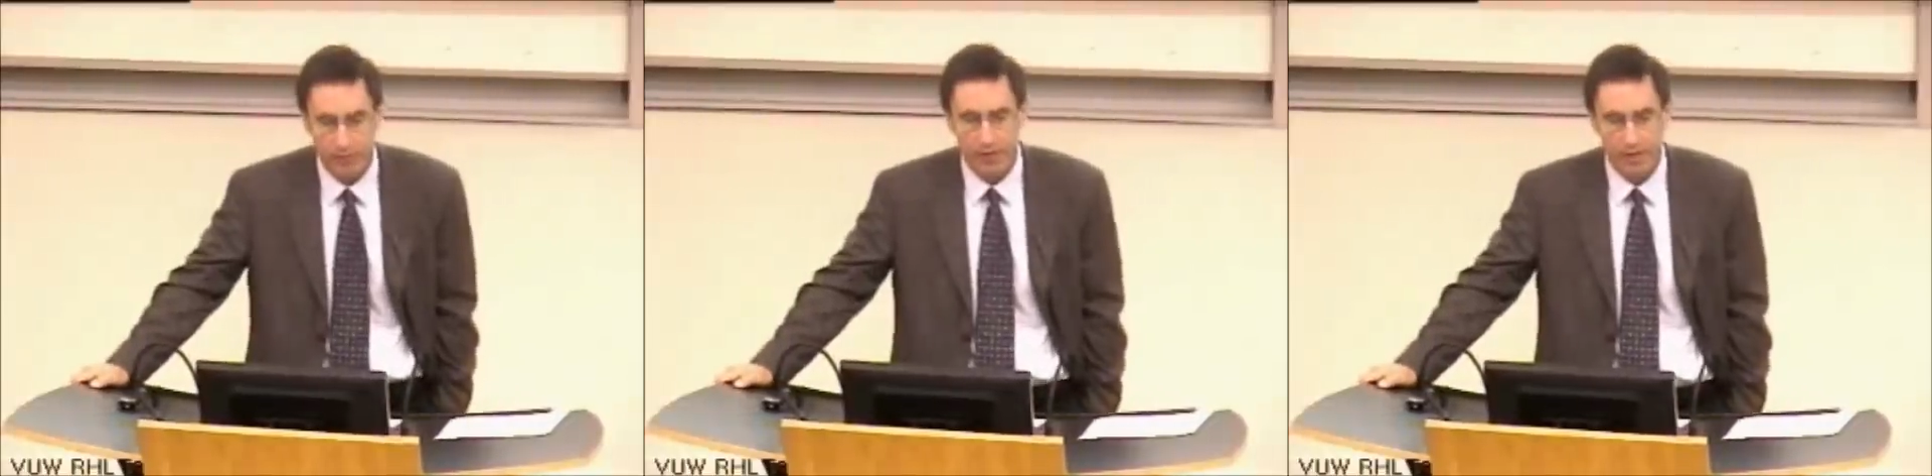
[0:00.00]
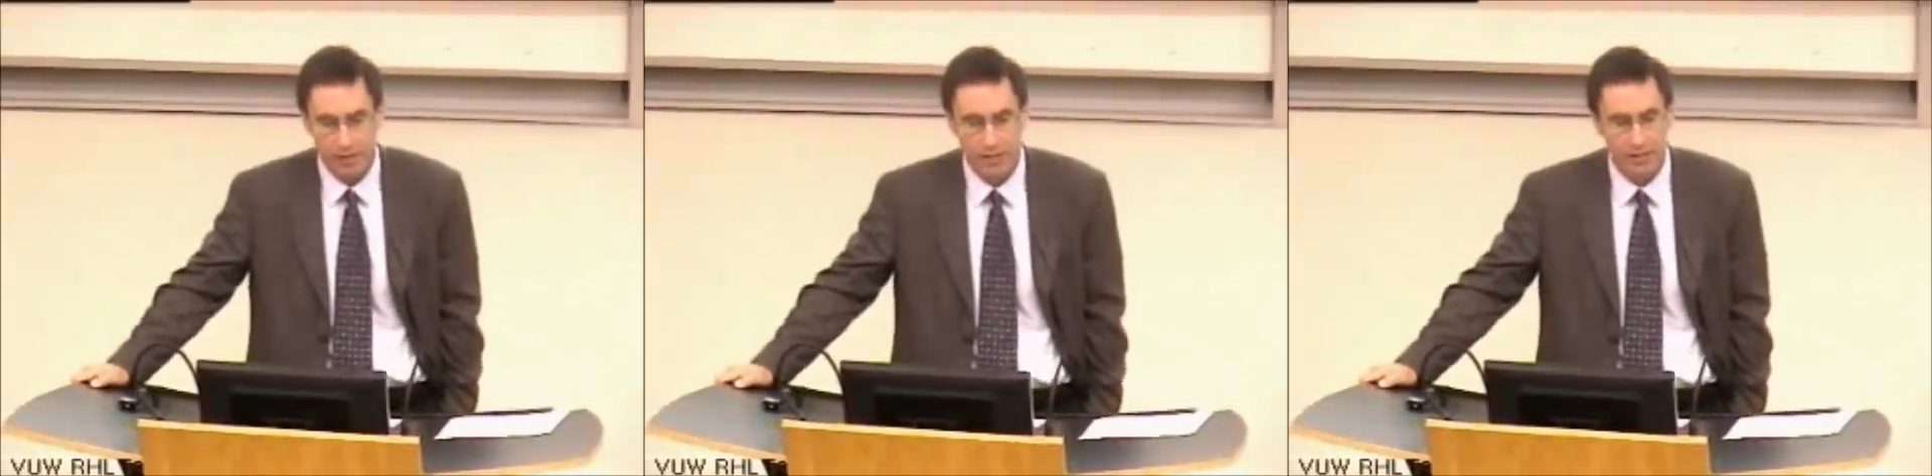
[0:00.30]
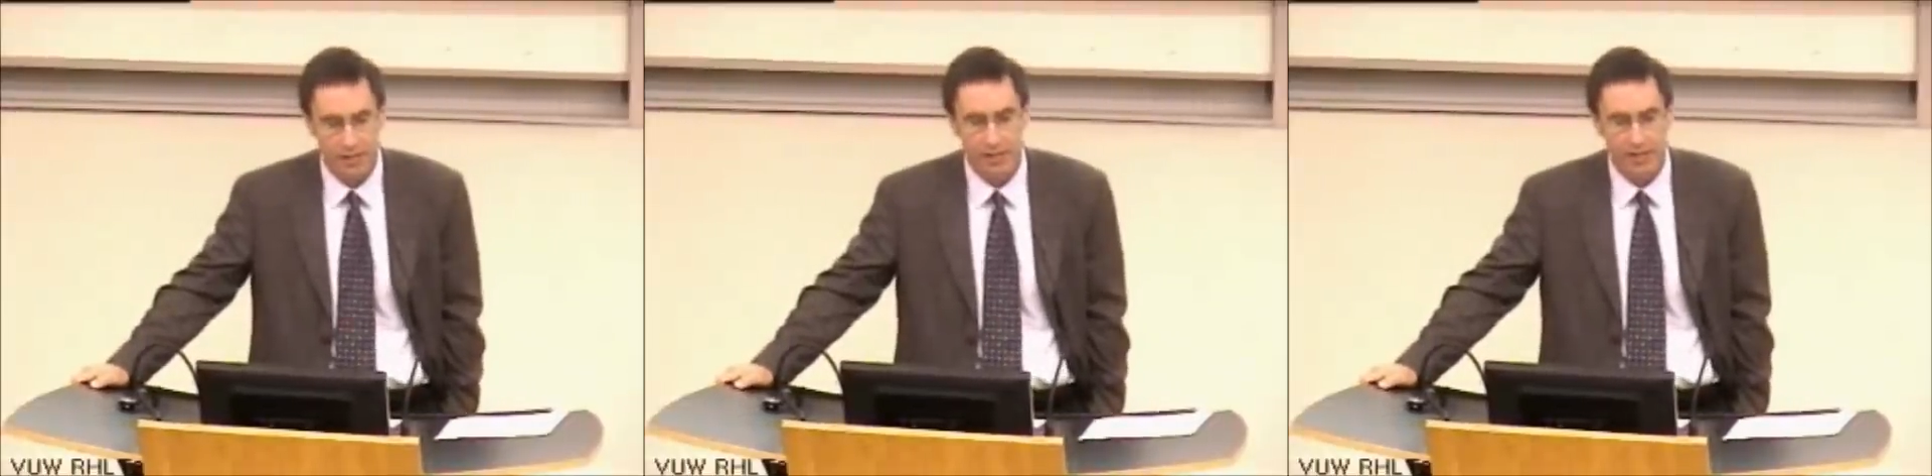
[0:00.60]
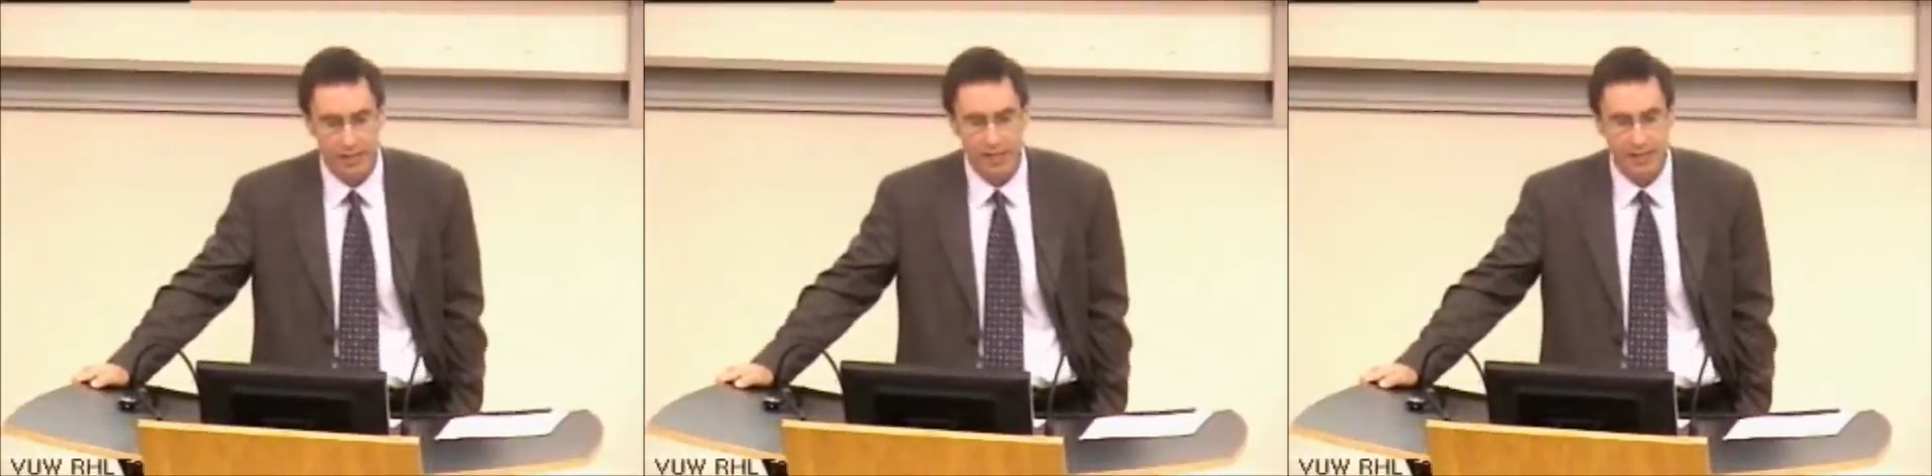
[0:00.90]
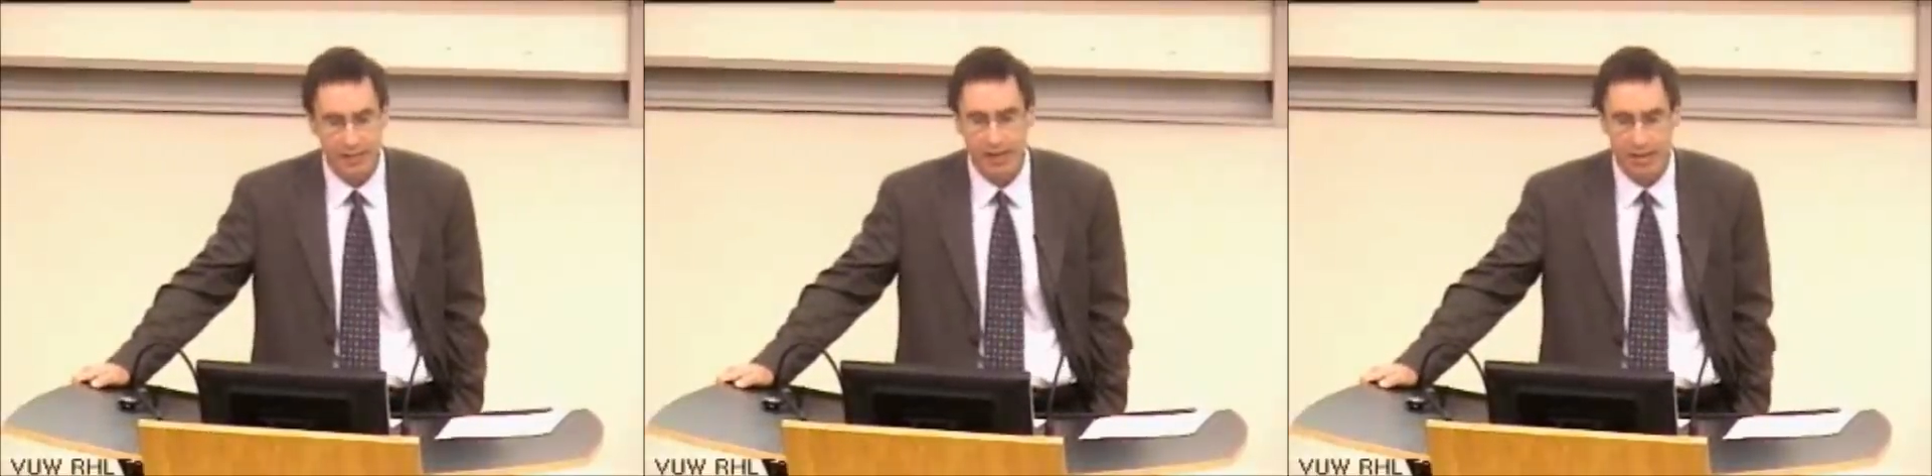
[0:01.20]
precious thing that he
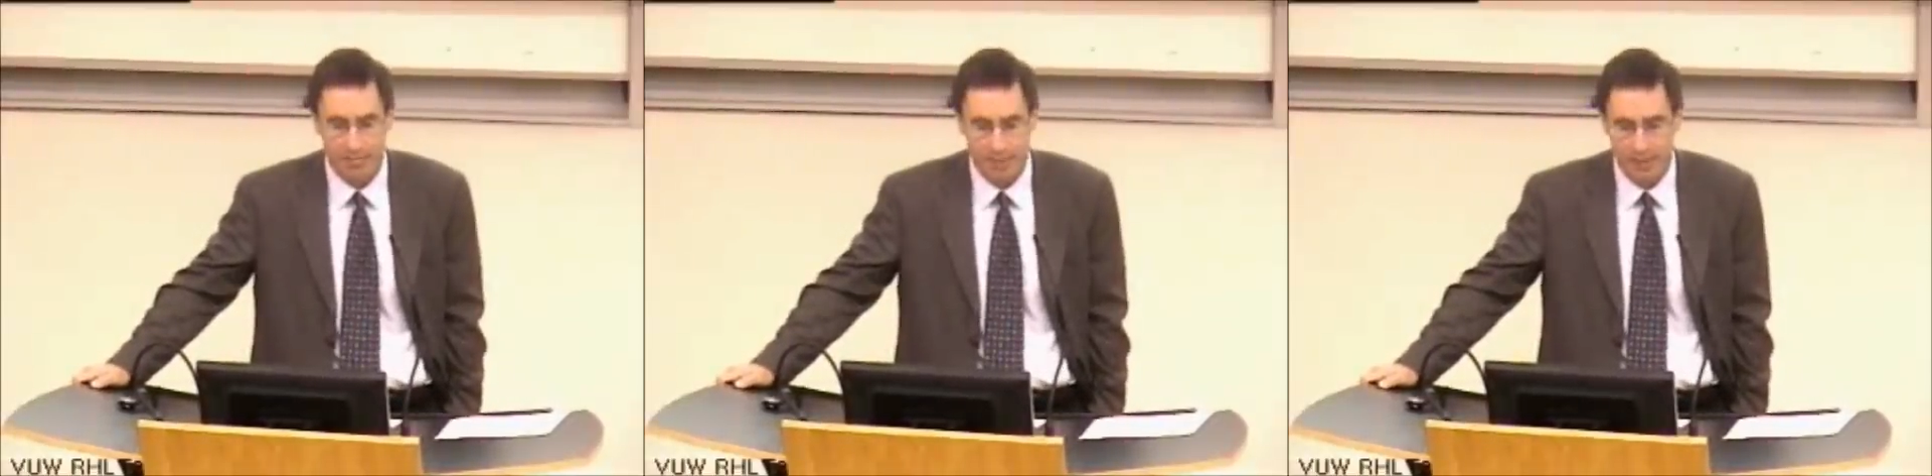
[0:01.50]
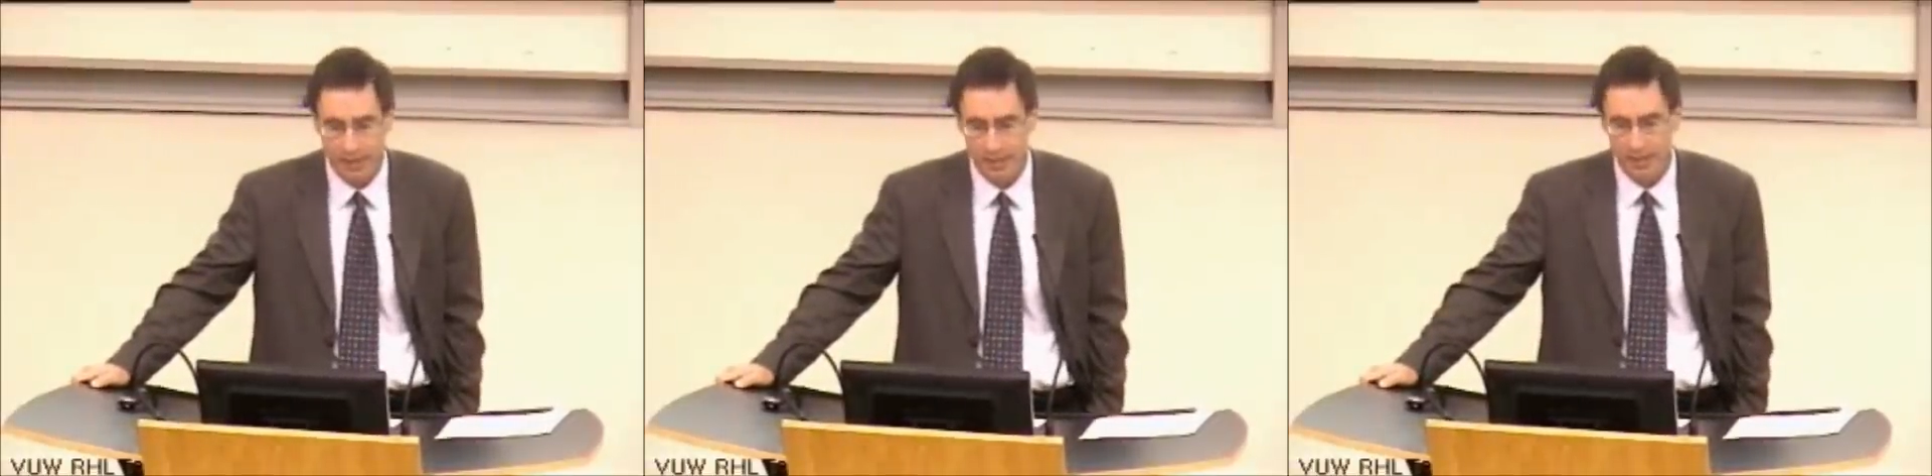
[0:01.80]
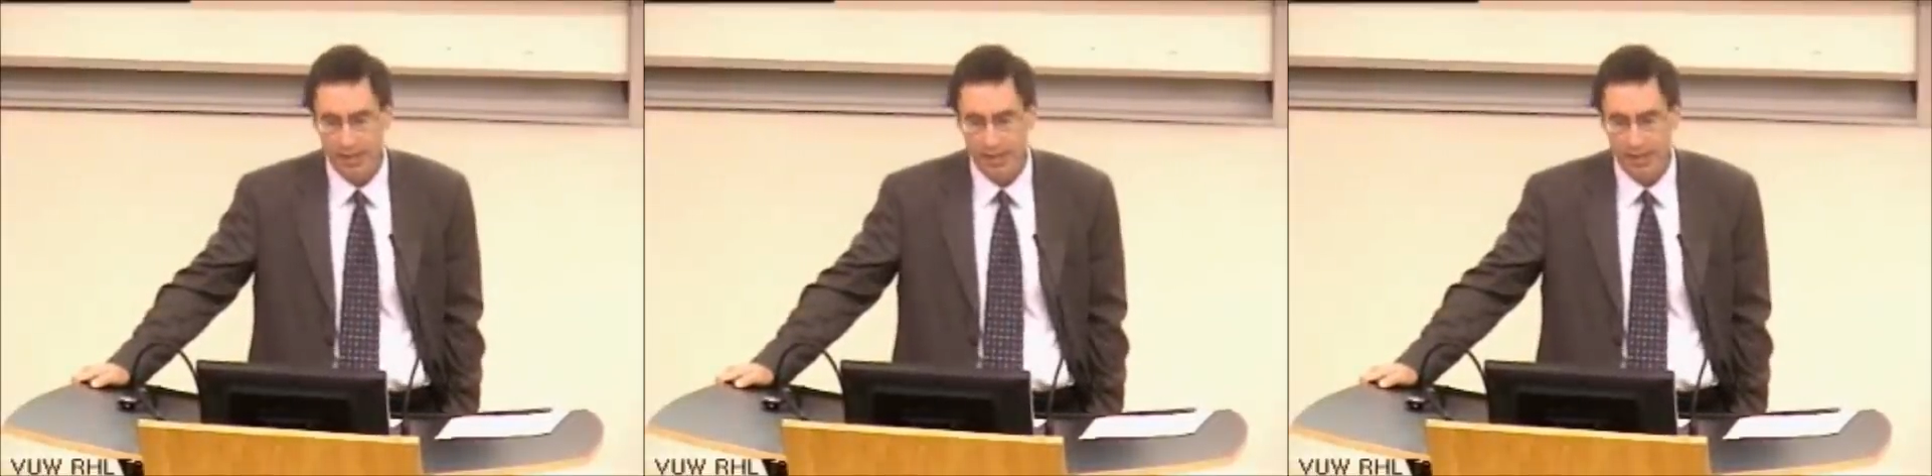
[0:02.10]
did not make.